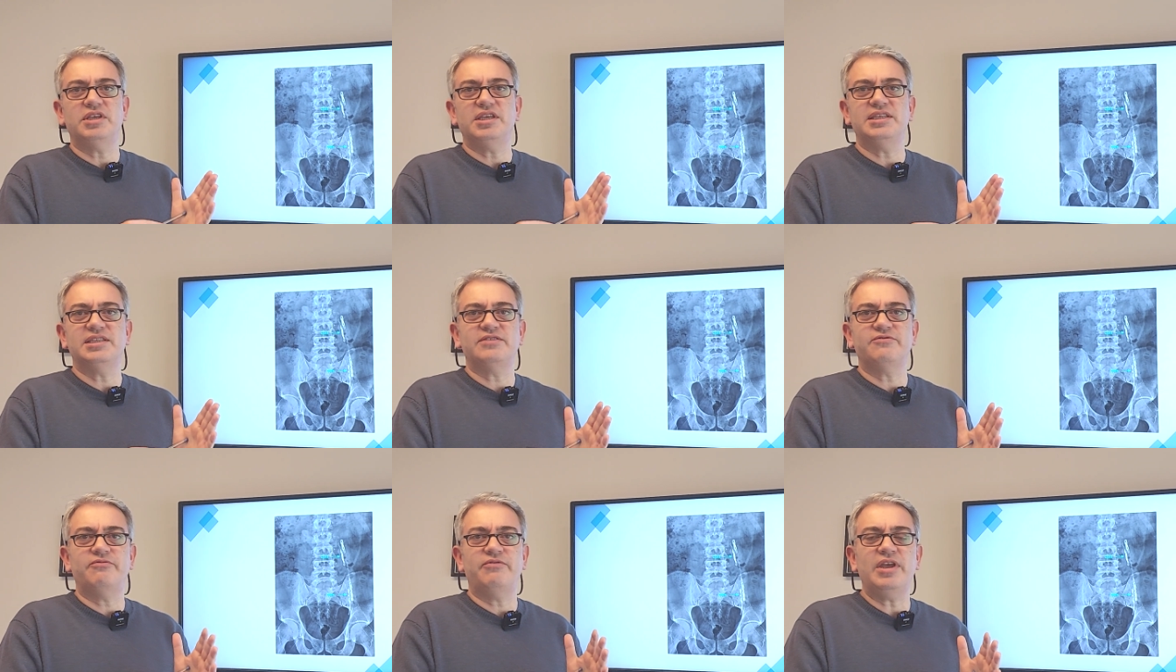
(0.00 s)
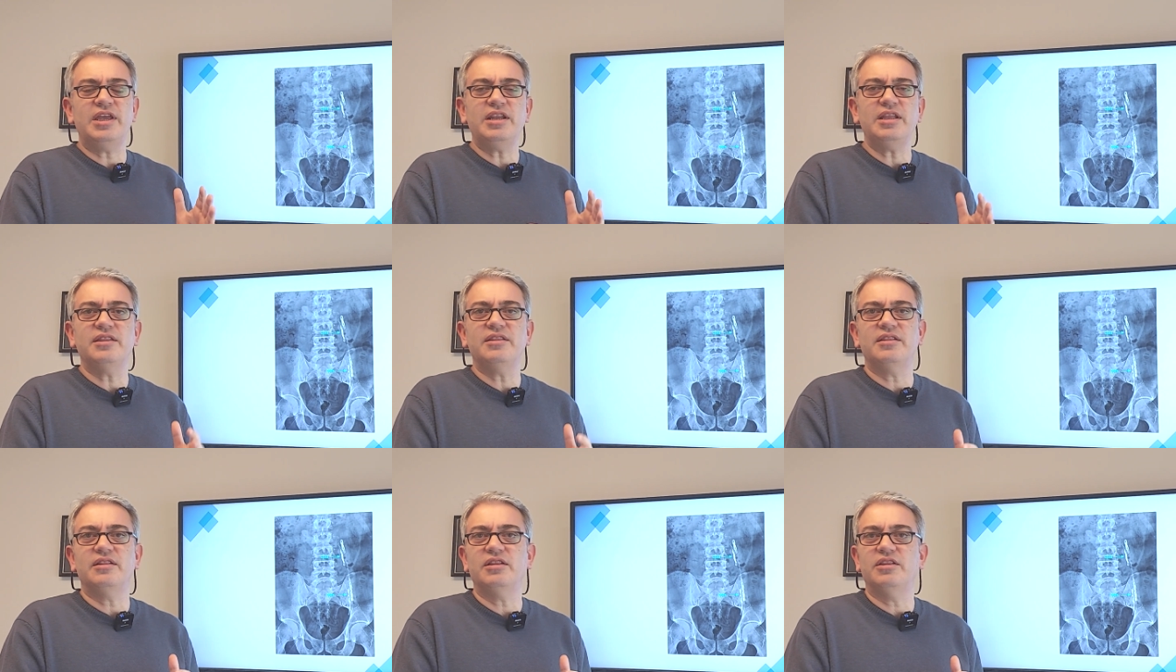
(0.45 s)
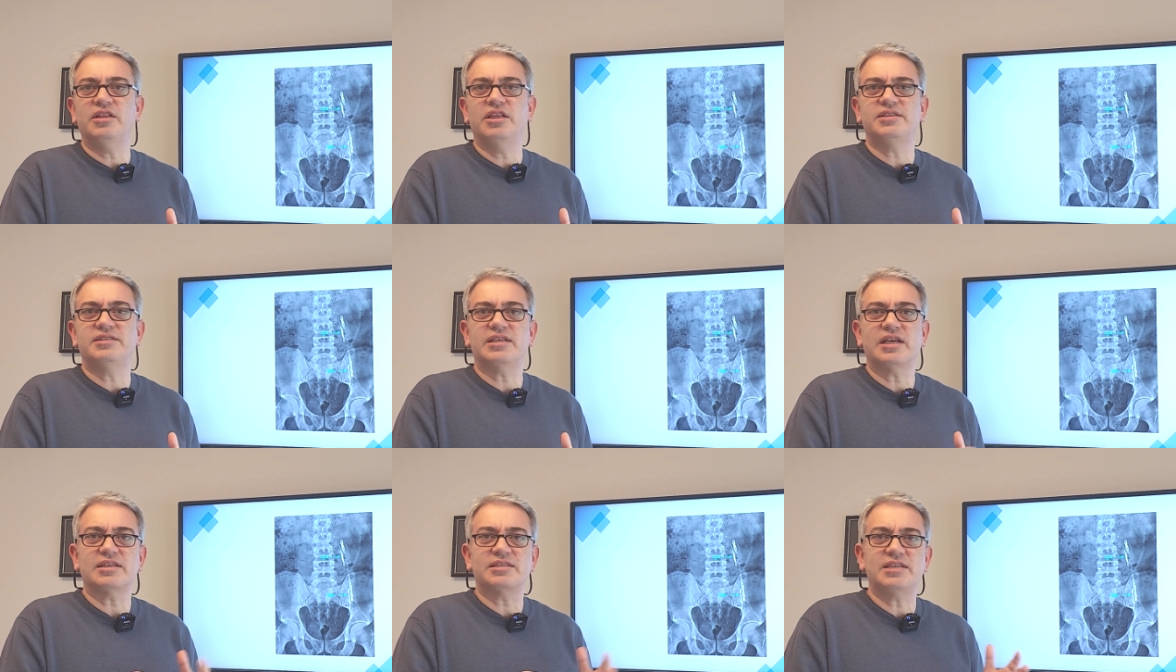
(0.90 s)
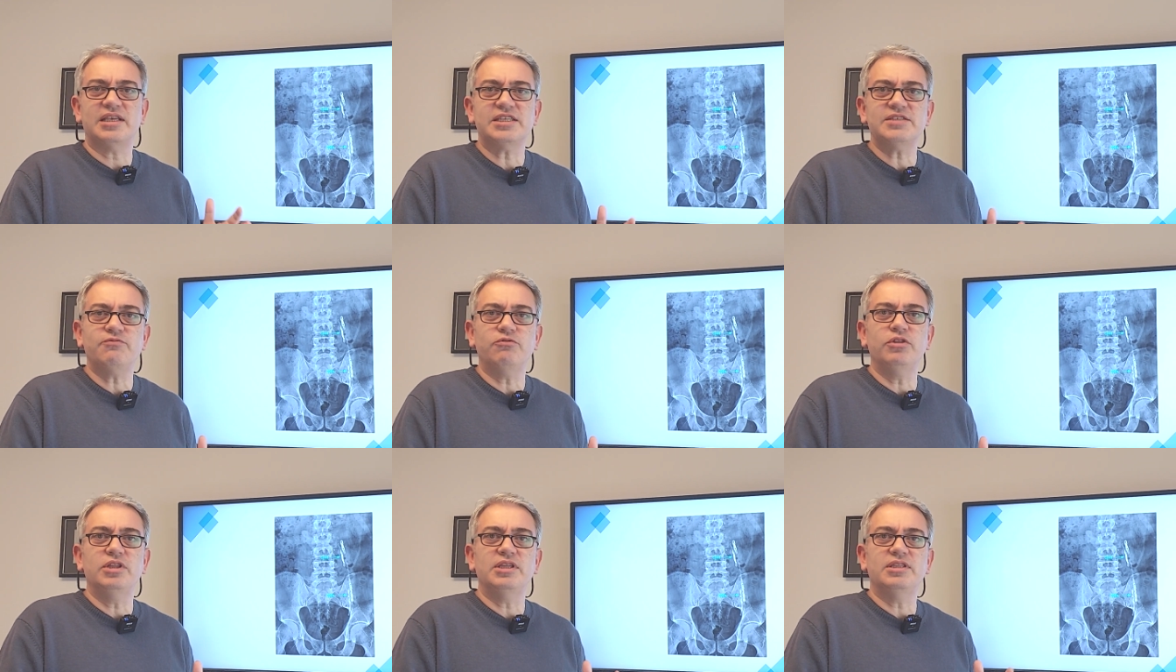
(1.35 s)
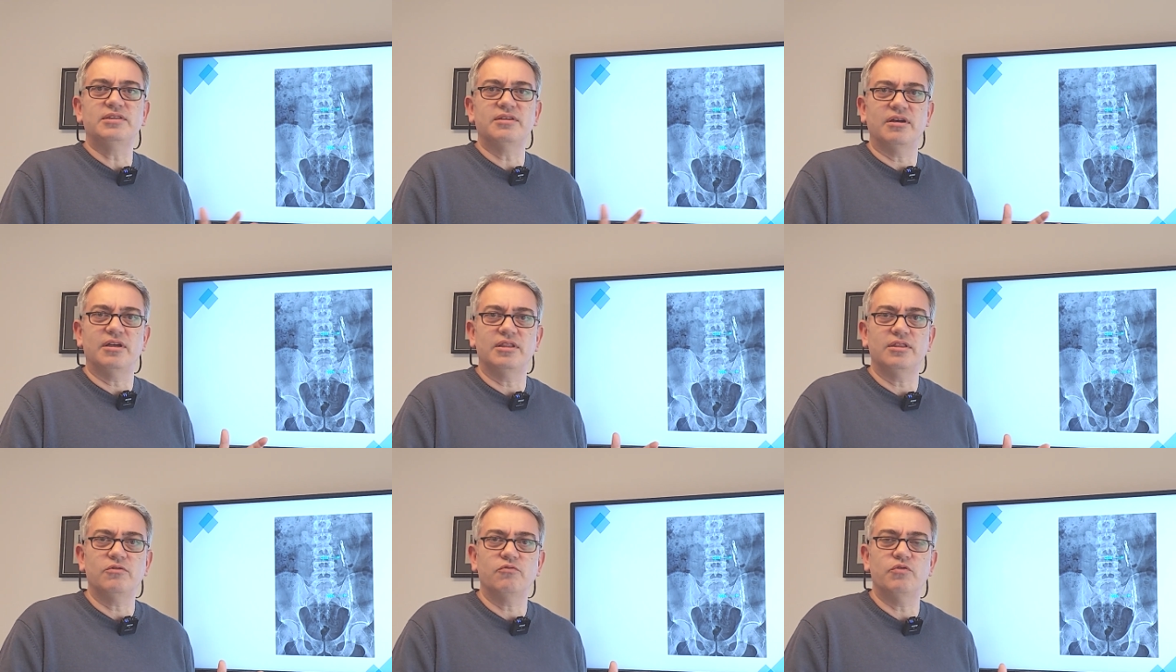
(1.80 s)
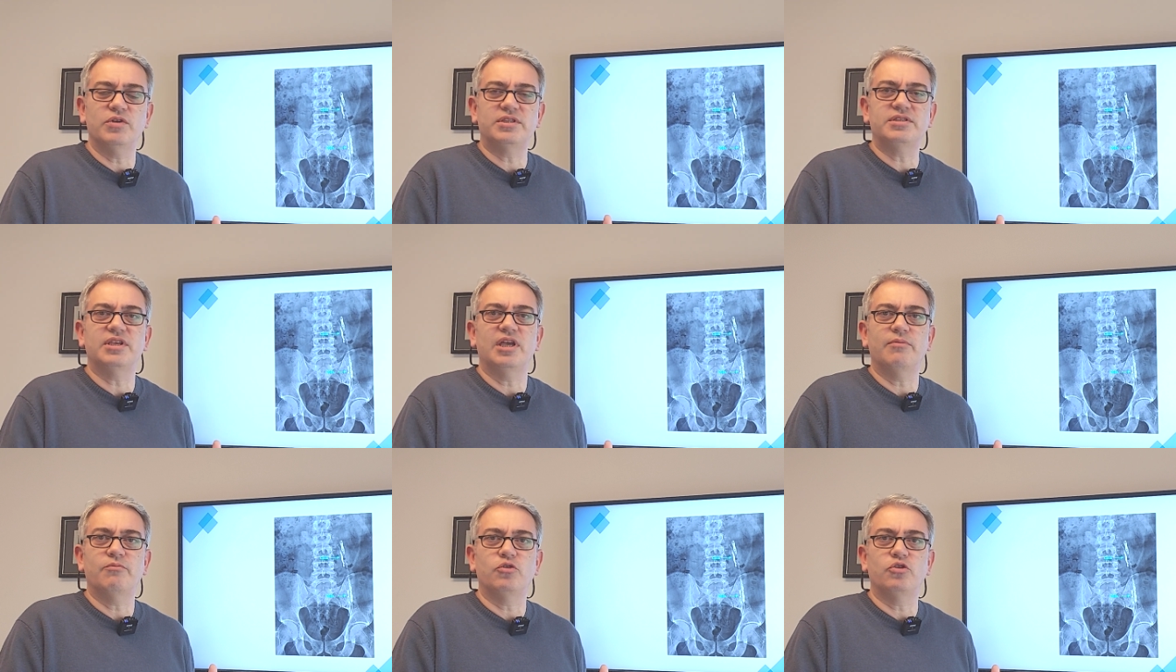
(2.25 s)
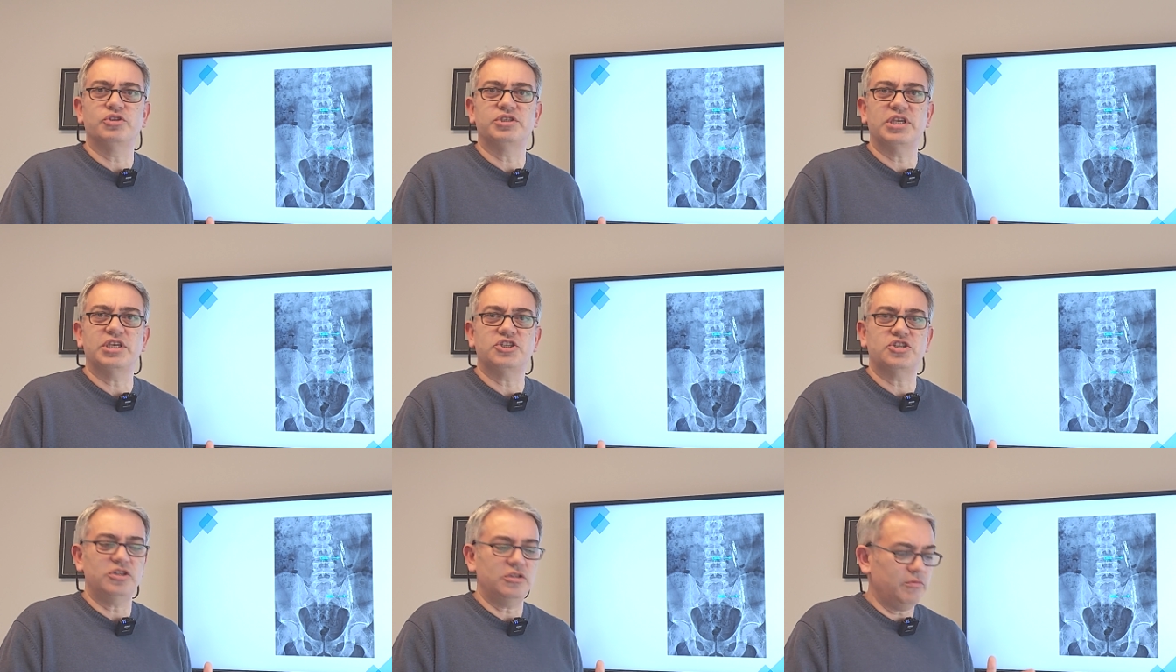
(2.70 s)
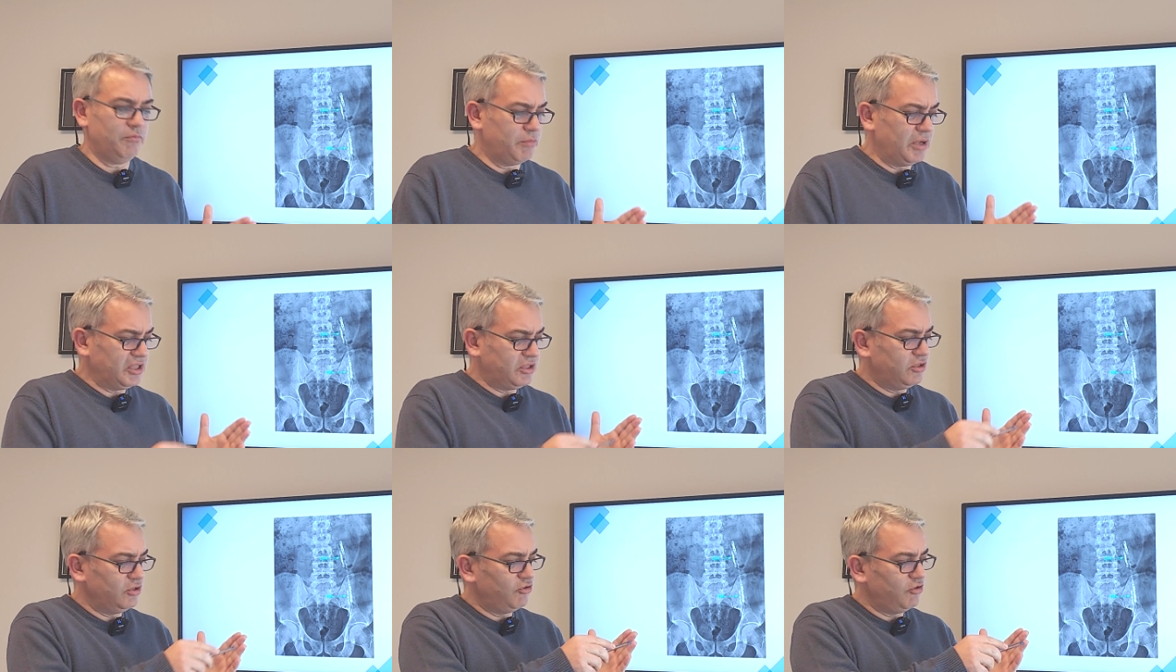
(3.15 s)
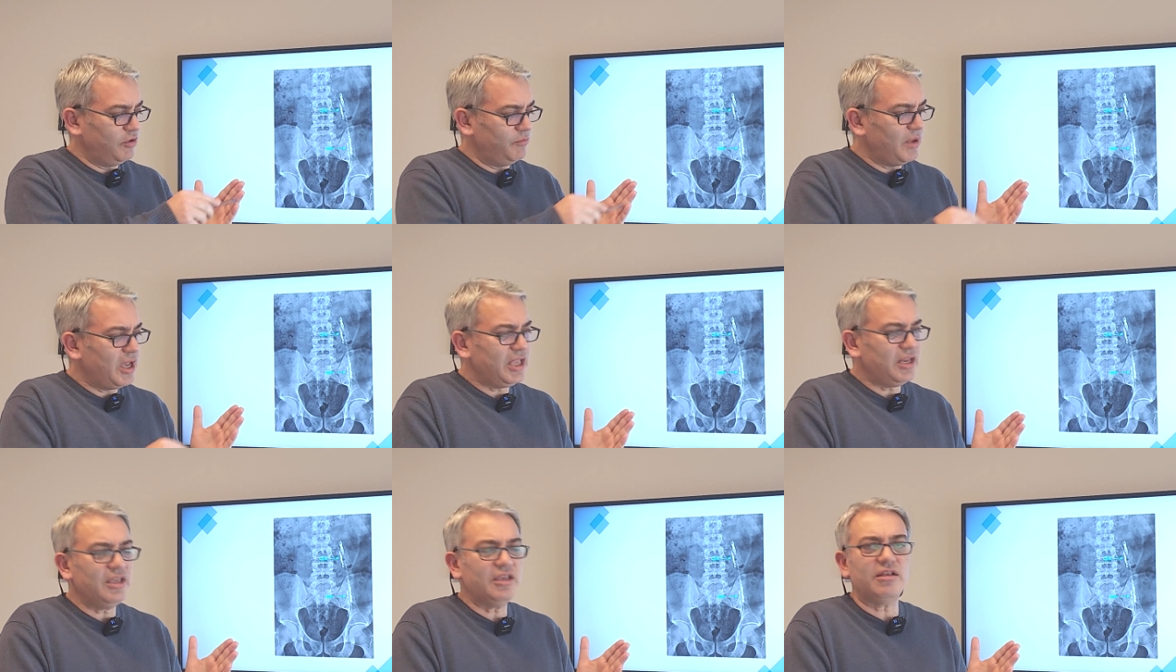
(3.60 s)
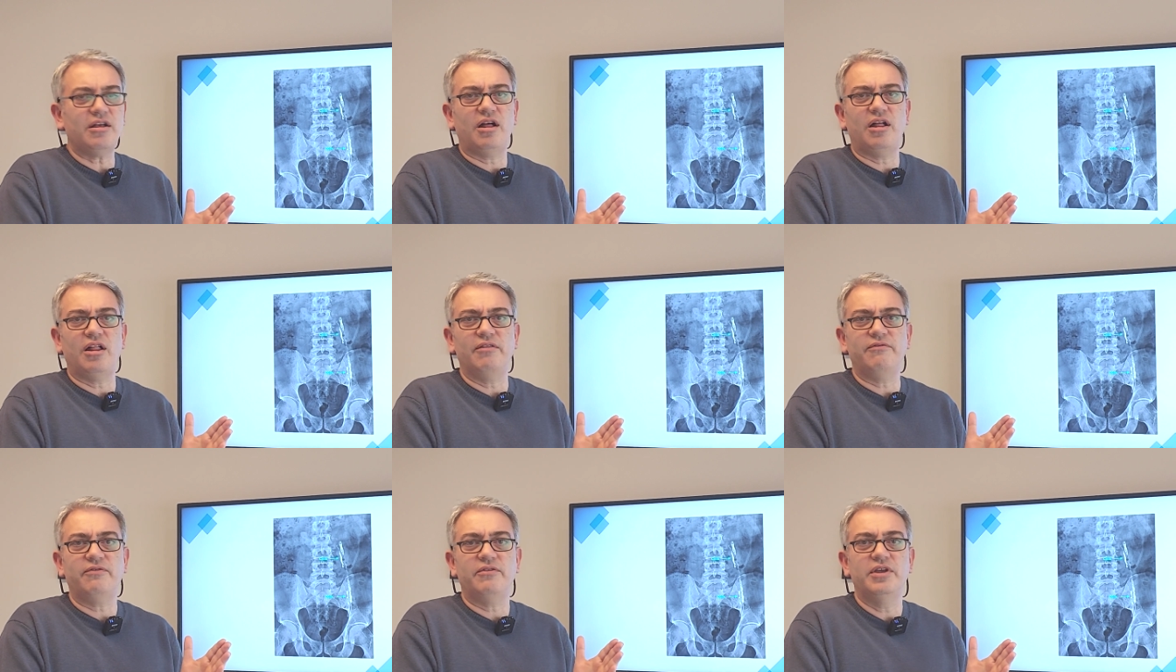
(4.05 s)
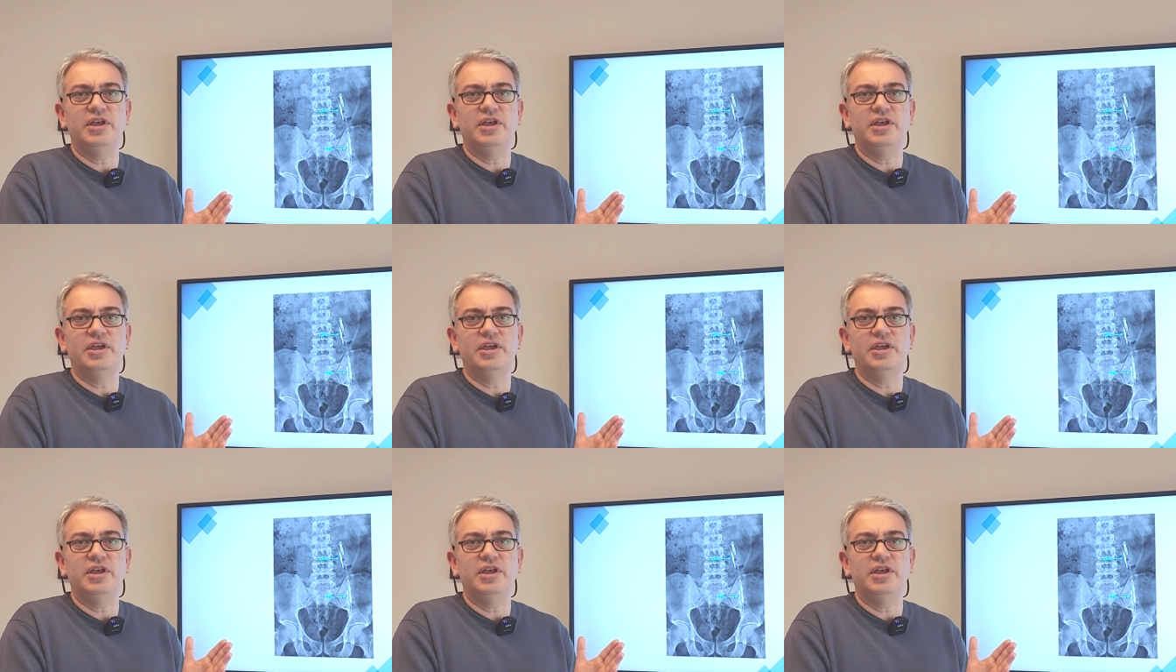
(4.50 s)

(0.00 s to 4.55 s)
is very successfully done with the embolization, but the remaining half